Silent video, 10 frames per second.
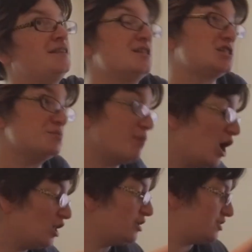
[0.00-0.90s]
the
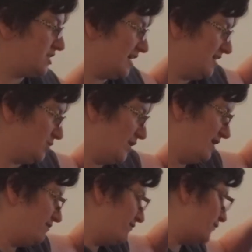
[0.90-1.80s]
smaller size
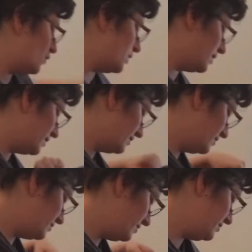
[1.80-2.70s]
one for
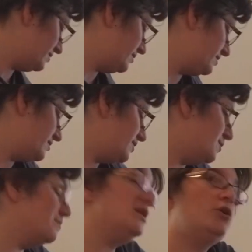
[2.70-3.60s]
the
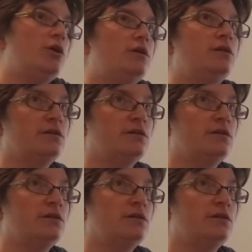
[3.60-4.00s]
middle